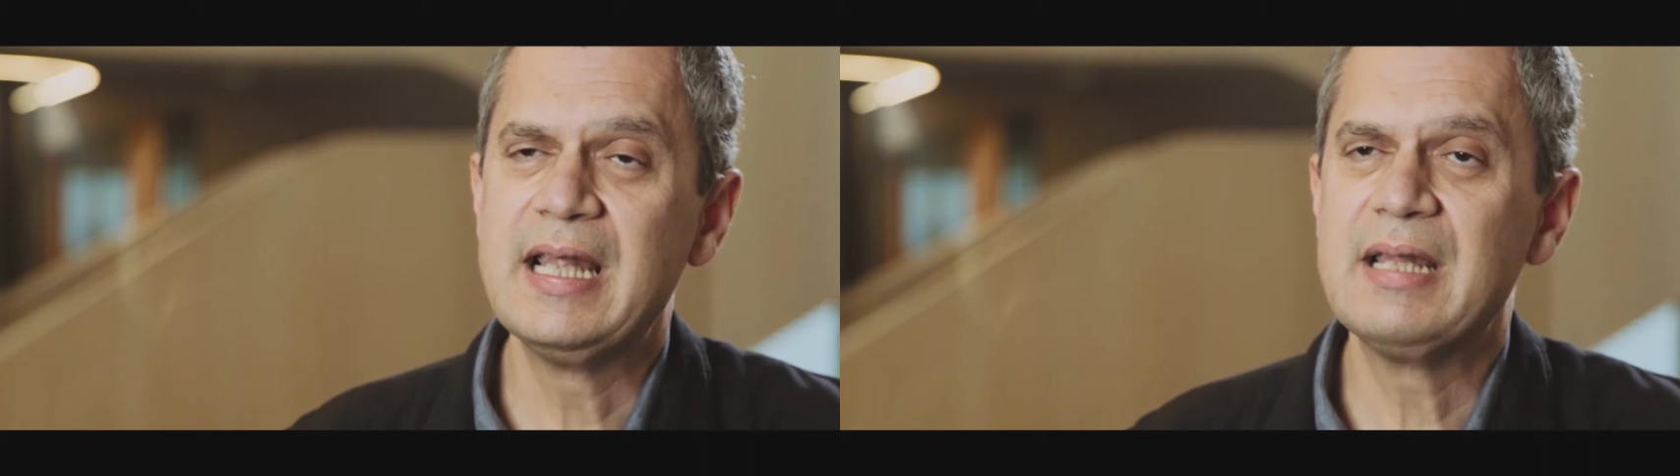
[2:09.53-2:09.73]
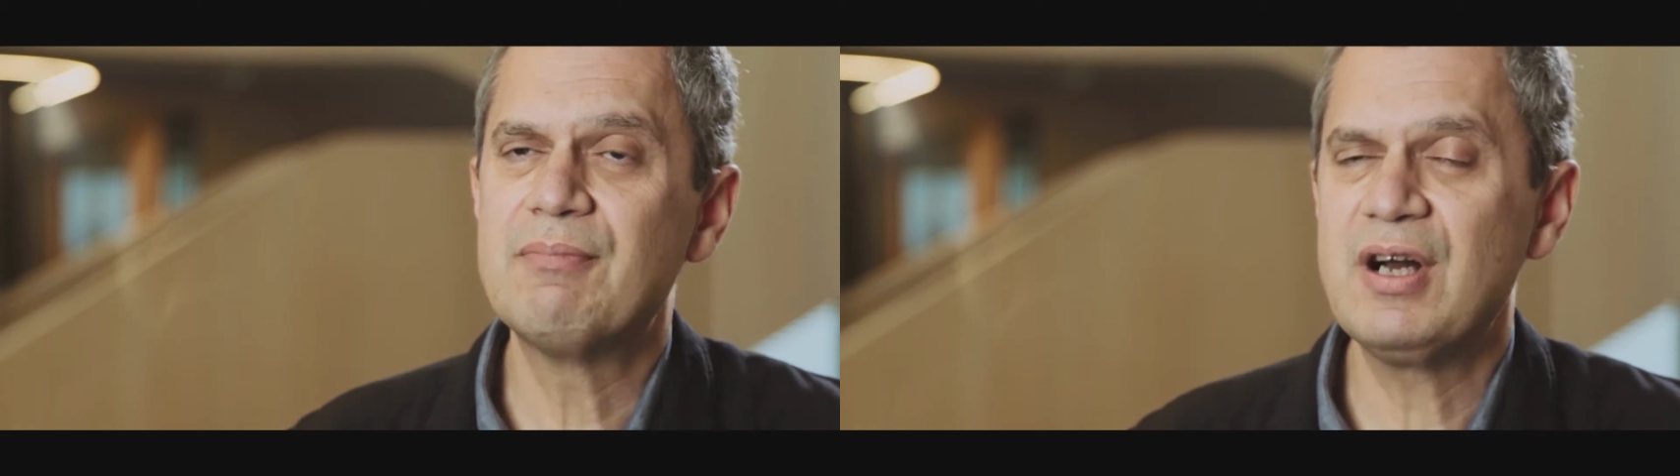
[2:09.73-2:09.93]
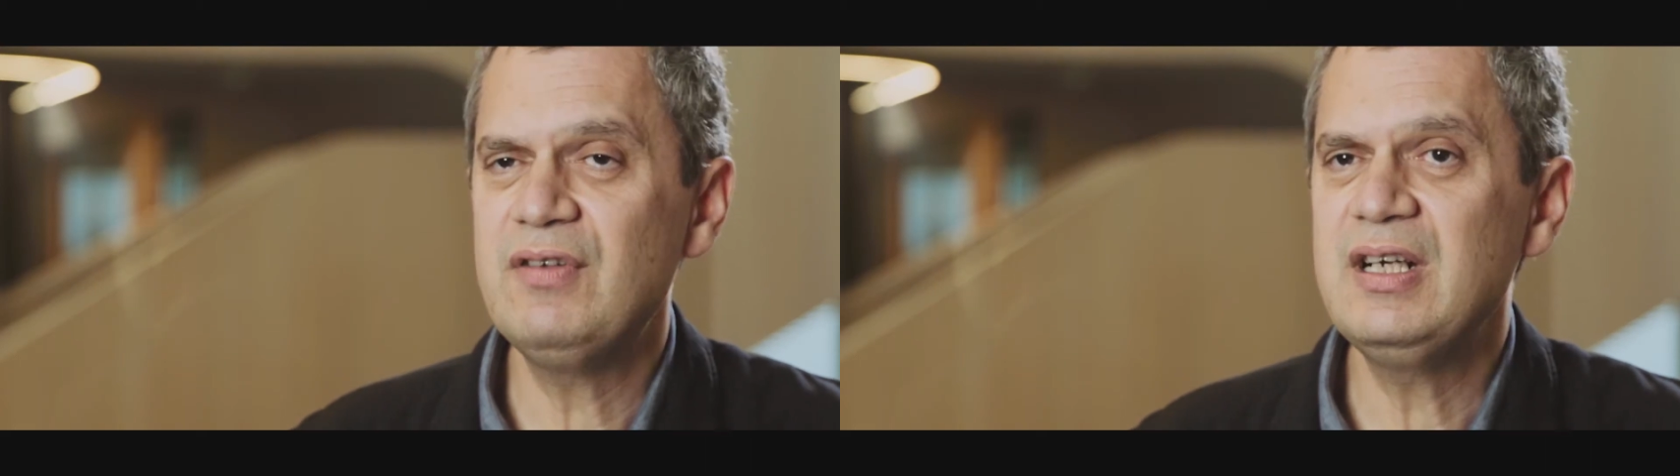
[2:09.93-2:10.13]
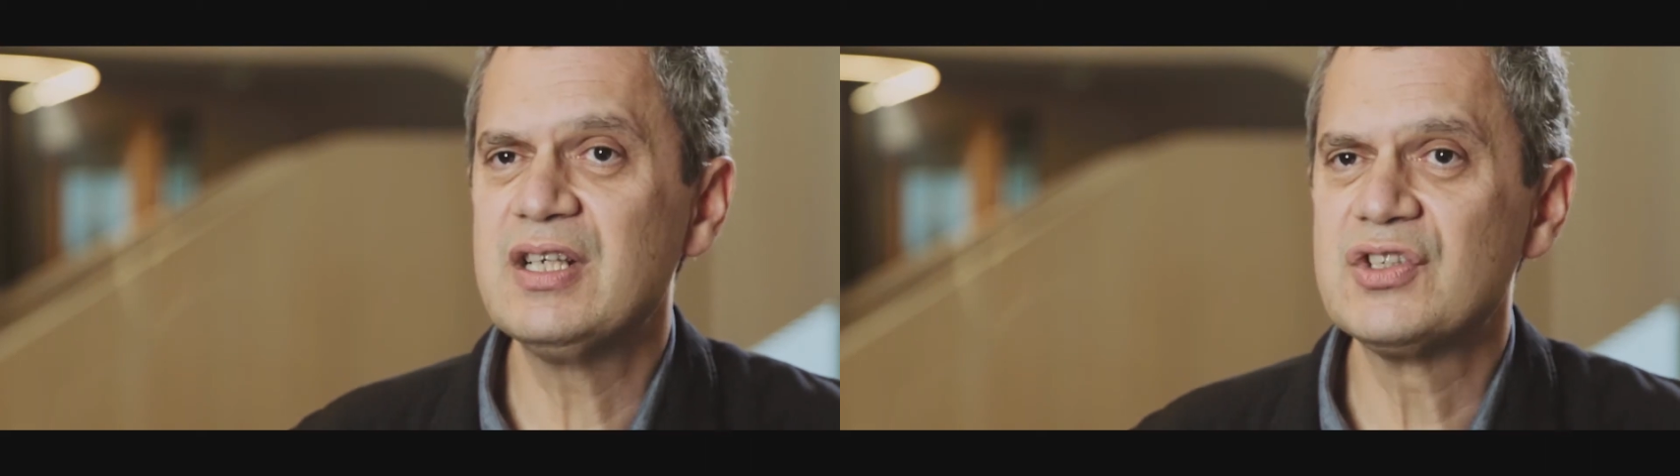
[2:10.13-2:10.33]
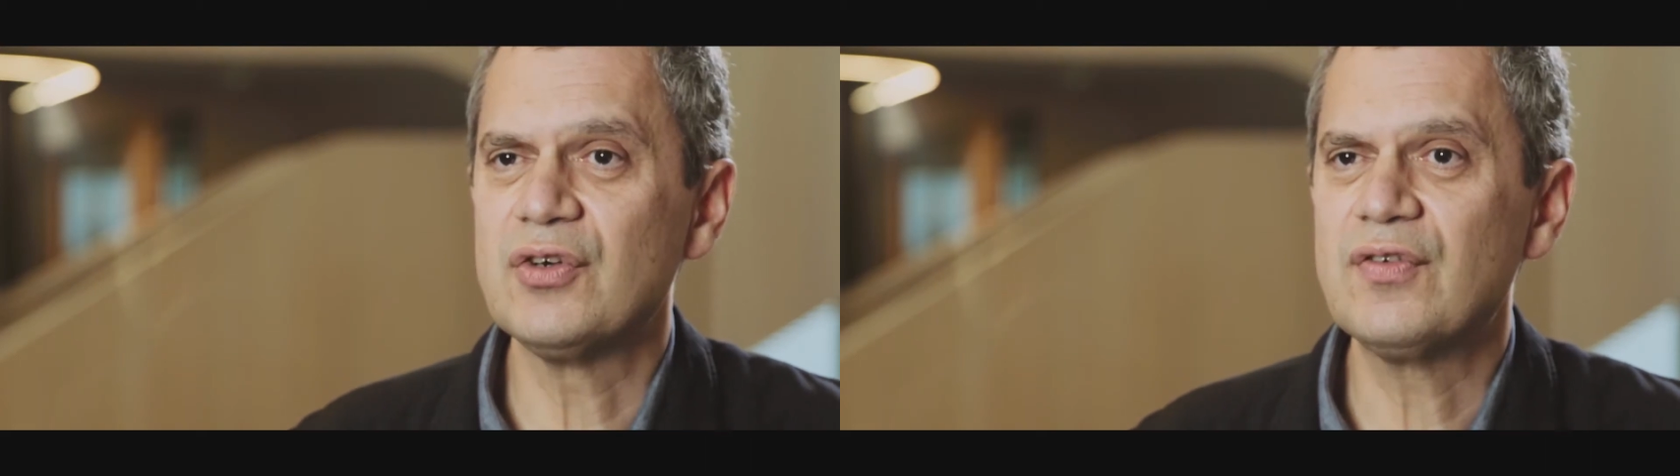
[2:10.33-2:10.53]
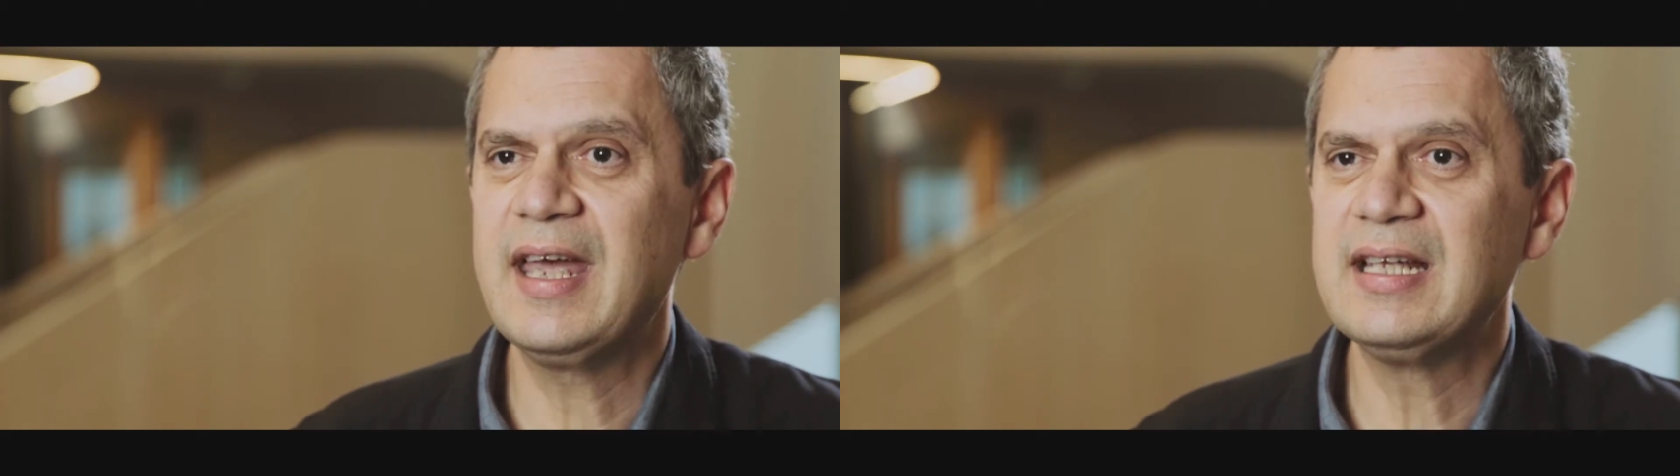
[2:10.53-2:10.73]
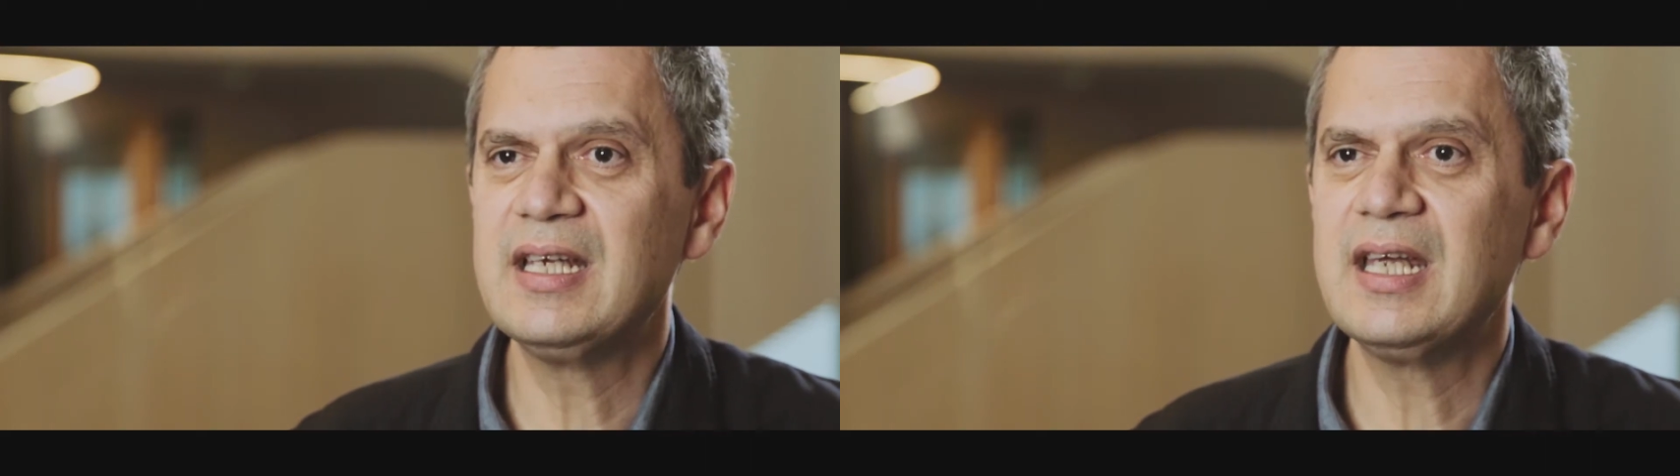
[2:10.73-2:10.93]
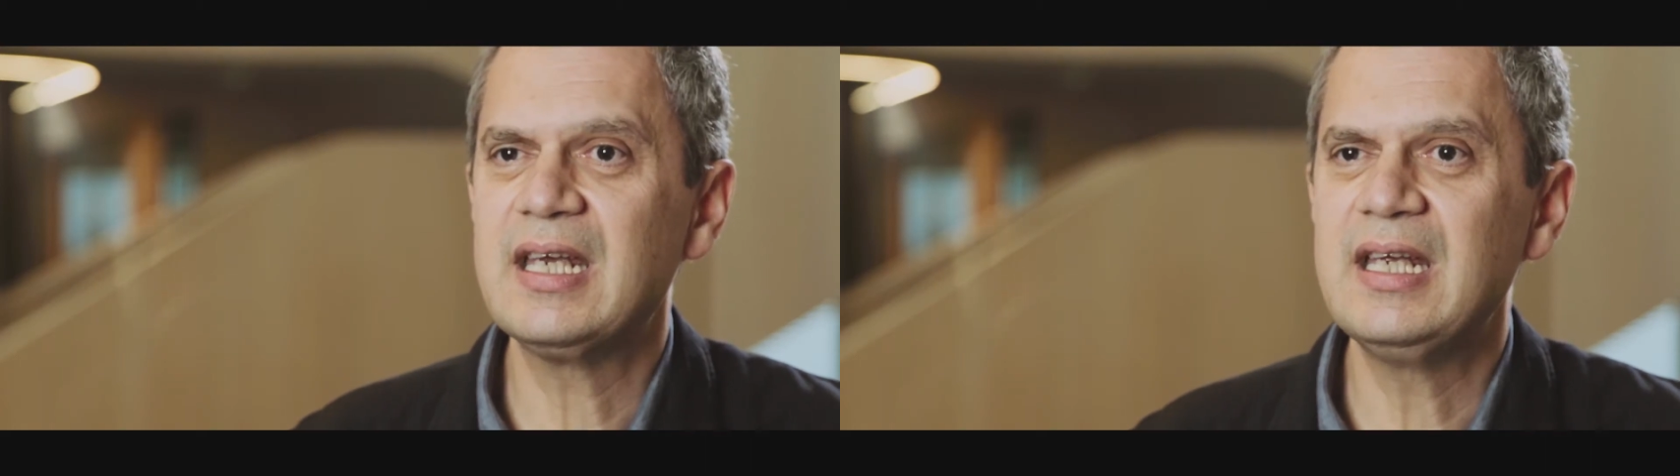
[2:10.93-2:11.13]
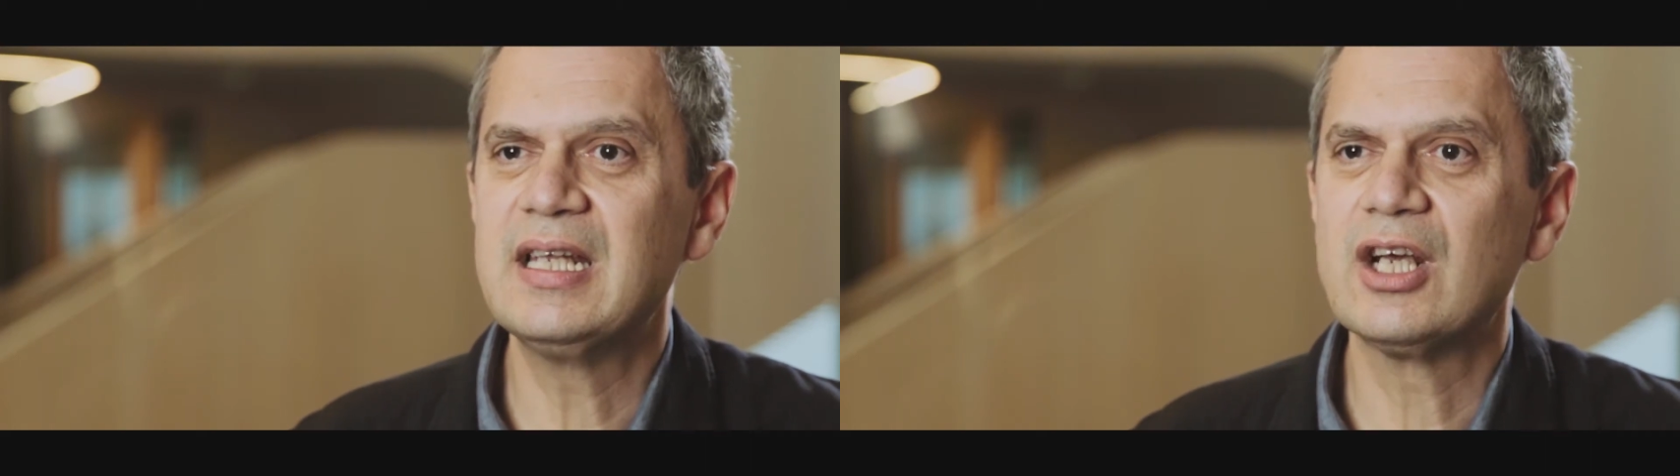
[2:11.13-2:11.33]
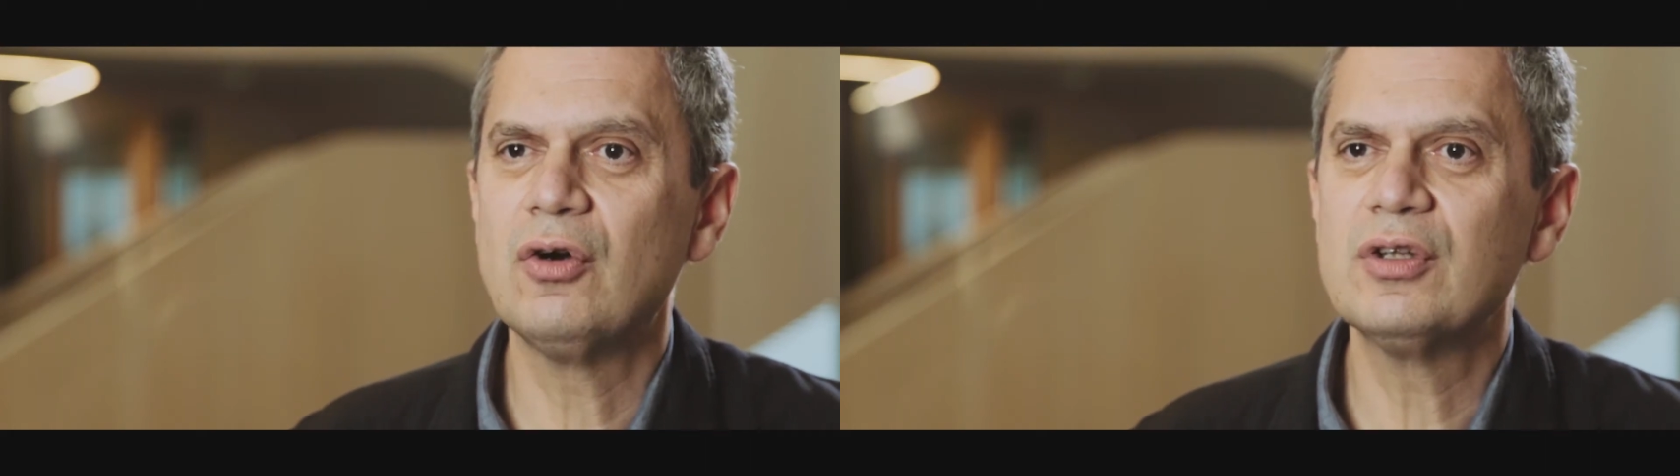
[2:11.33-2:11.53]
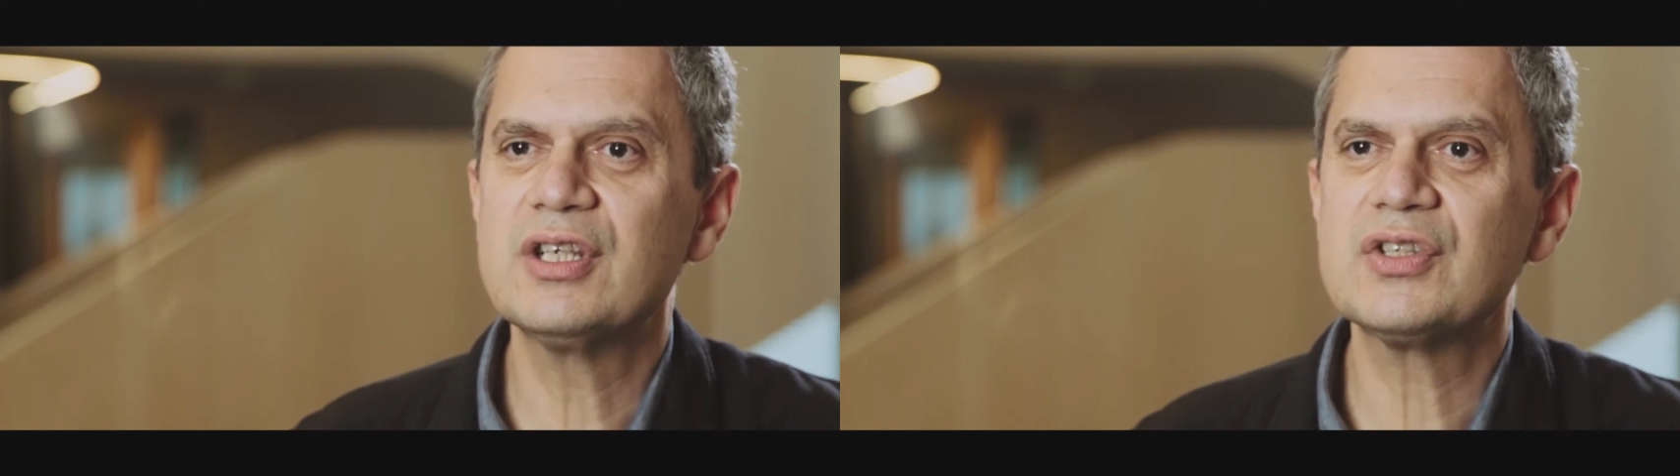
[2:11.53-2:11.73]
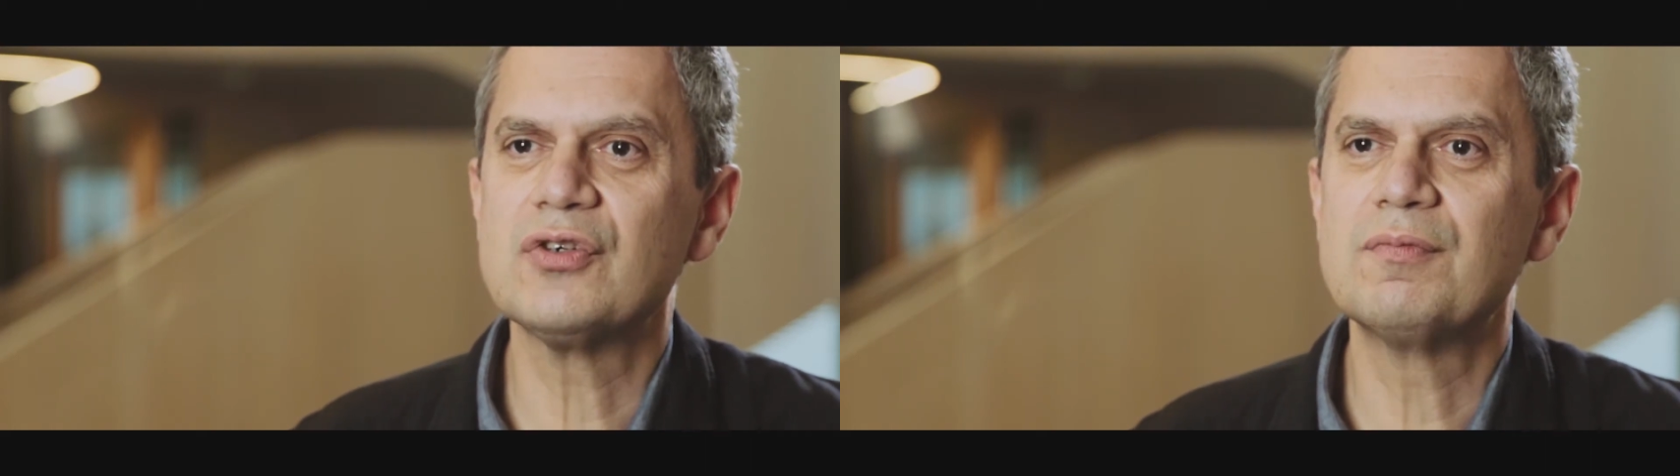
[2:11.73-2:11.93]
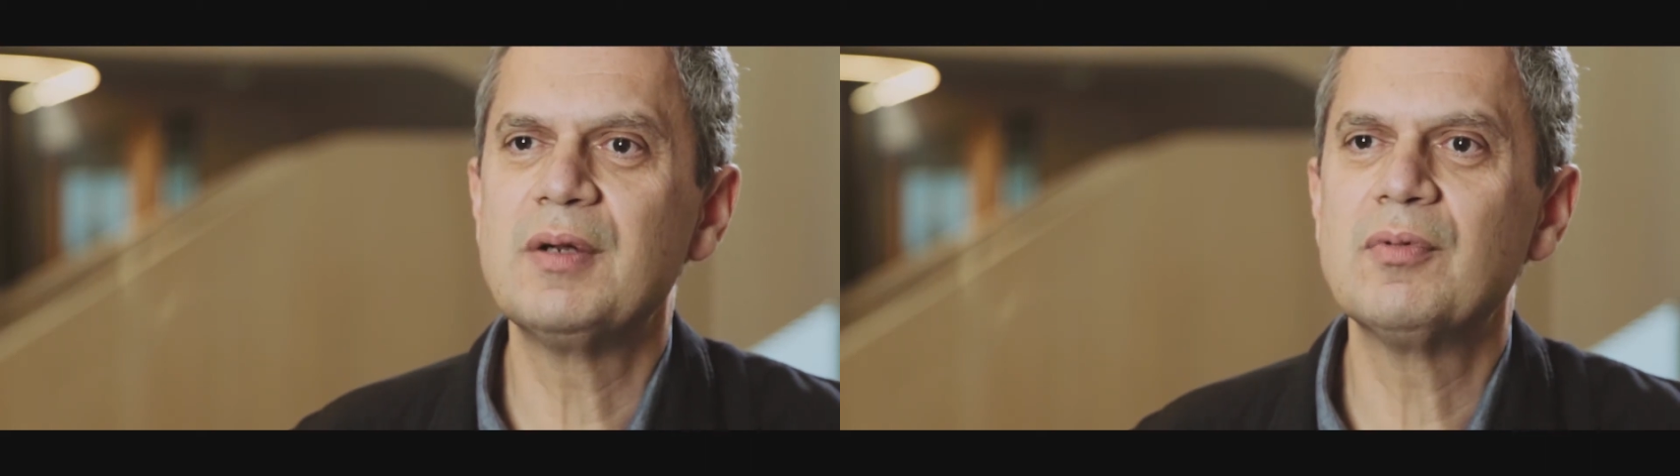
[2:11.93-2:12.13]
The prevalence of headache in the context of